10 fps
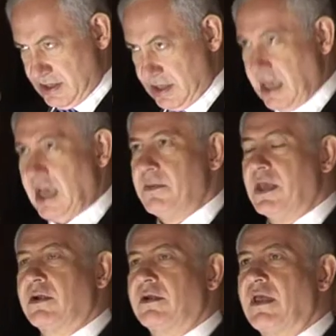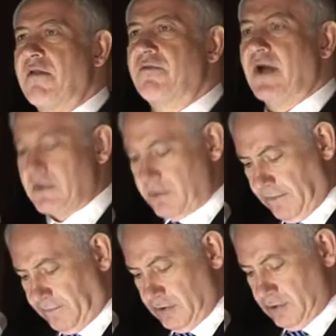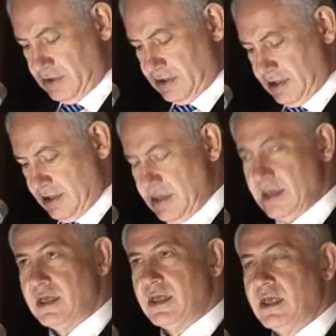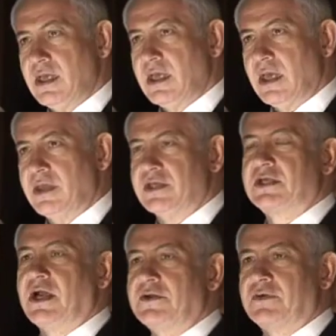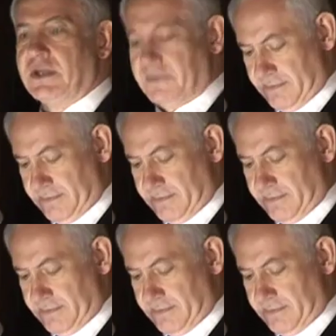came here and they found refuge in this country,